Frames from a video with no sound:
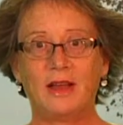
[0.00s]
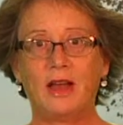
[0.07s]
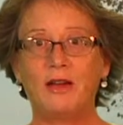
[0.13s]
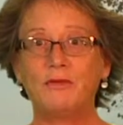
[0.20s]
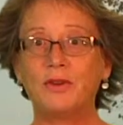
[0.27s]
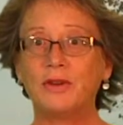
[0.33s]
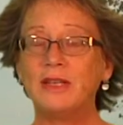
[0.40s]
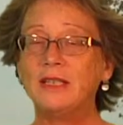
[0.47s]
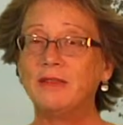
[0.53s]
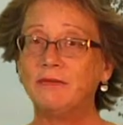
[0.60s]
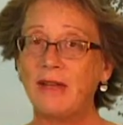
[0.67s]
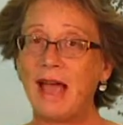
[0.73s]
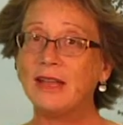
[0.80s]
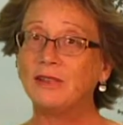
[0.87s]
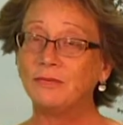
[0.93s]
of your
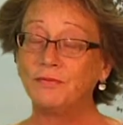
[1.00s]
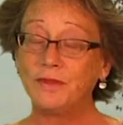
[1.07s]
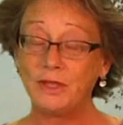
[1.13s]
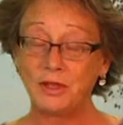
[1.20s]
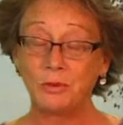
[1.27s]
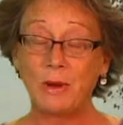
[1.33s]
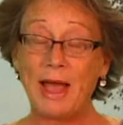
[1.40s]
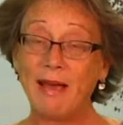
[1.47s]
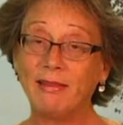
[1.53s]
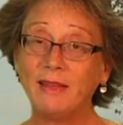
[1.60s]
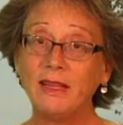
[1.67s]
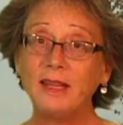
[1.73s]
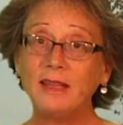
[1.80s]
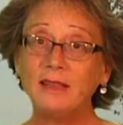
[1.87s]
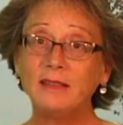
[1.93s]

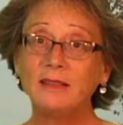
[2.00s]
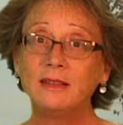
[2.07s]
individuality,